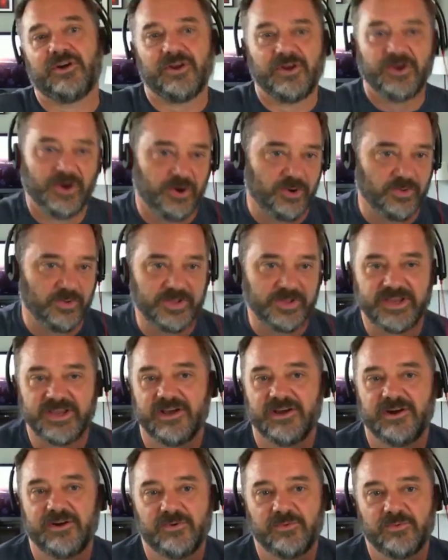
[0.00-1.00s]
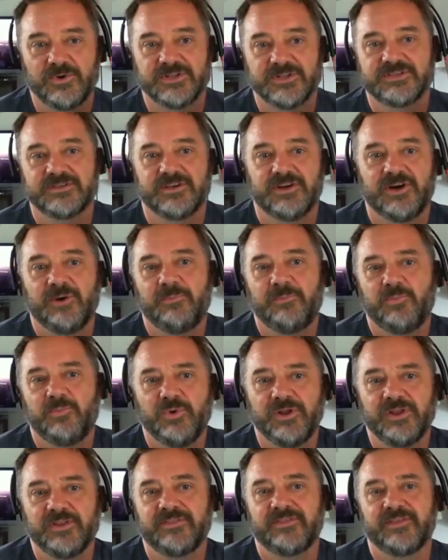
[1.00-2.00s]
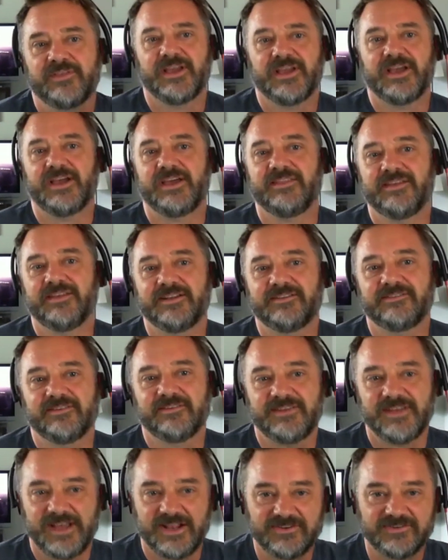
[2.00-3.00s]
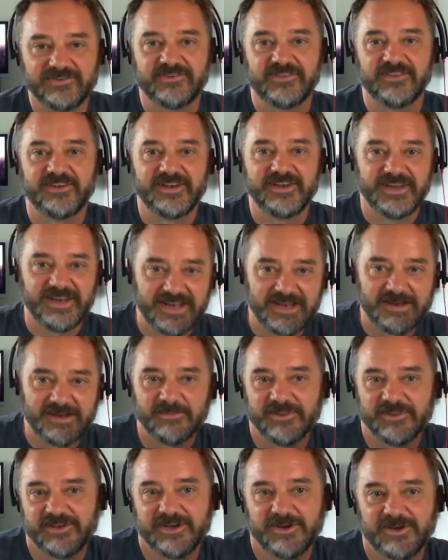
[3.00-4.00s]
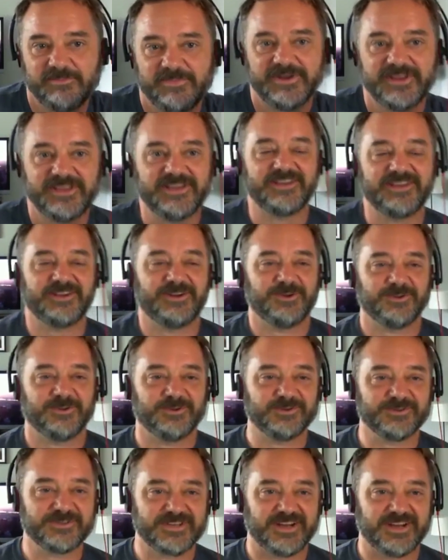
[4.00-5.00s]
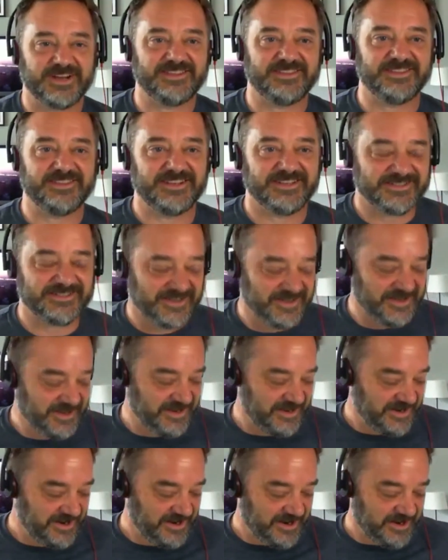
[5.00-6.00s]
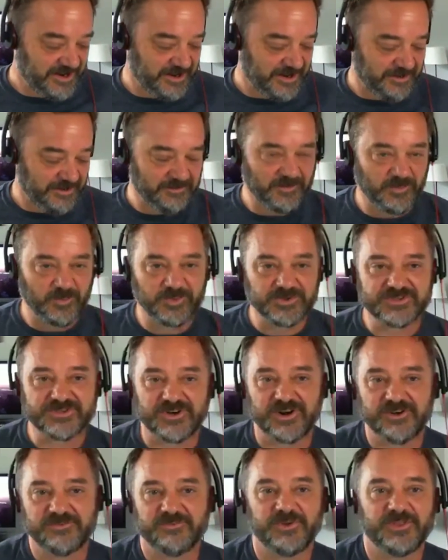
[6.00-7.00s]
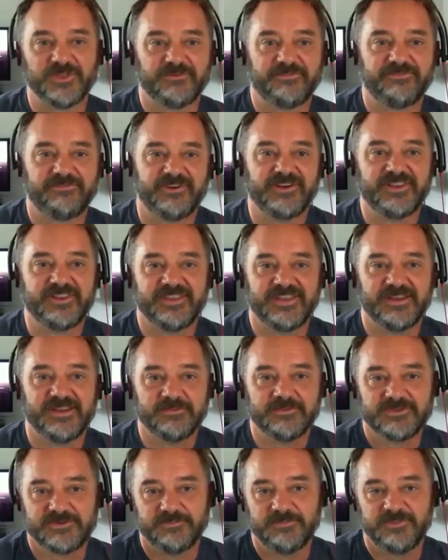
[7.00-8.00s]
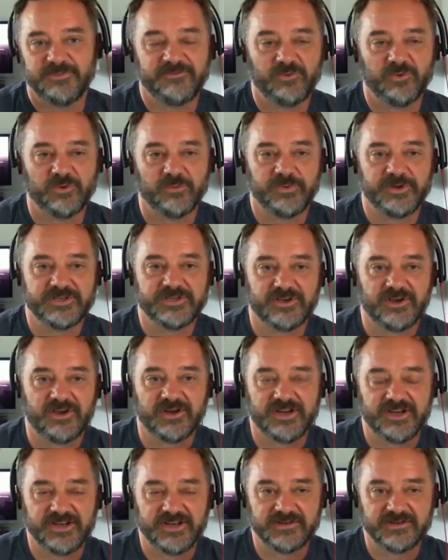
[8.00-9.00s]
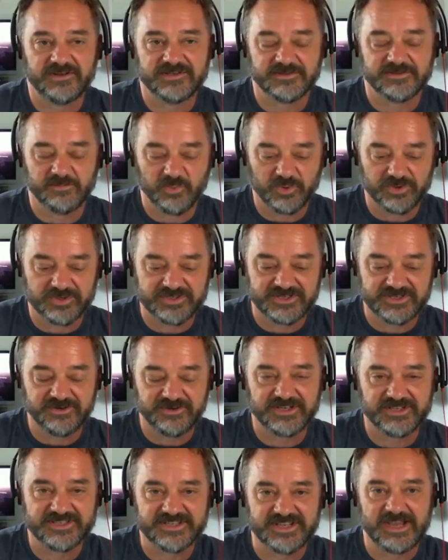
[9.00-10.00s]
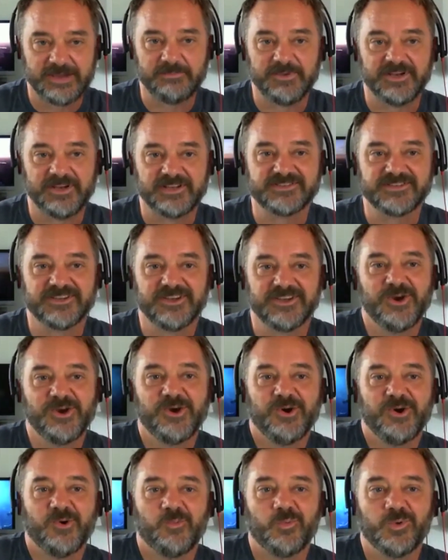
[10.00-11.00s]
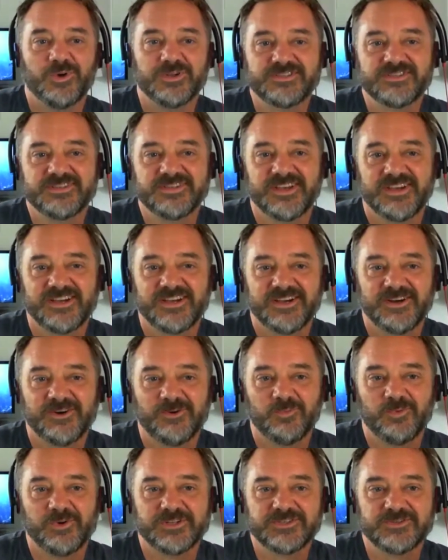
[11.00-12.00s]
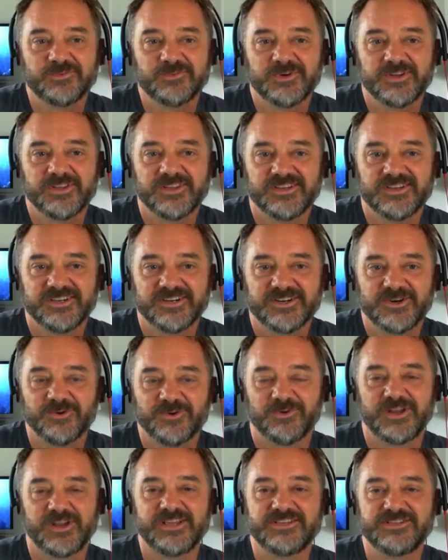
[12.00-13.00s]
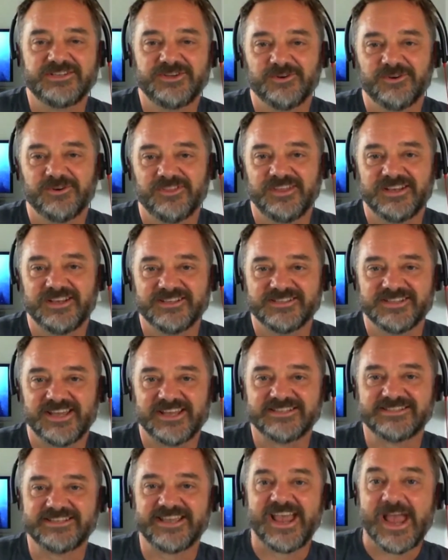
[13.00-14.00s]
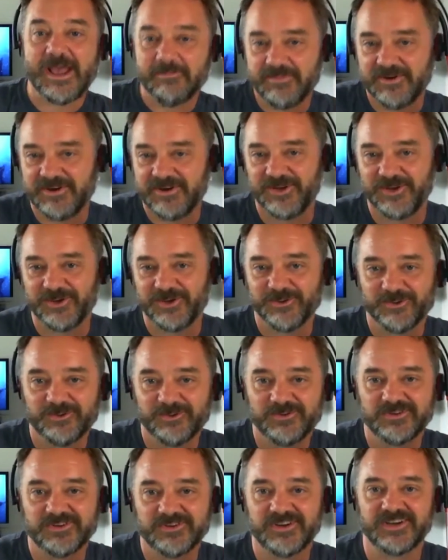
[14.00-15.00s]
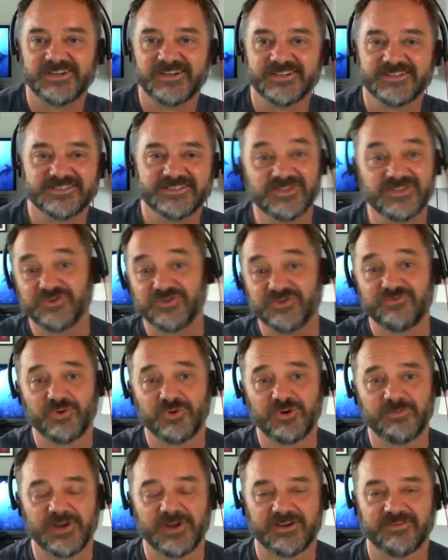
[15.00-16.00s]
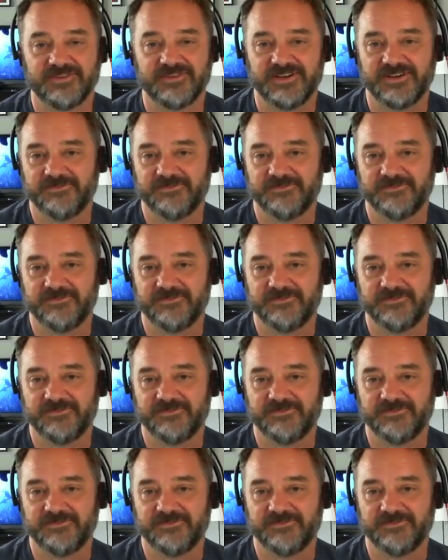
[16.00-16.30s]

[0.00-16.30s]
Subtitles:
holy cow, what's up with the guy that's attached to the name of the company? You know, those kind of things. We'll start off with a fun thing before we talk into some more serious topics. What's one of the crazier things that's happened to you since you joined McAfee?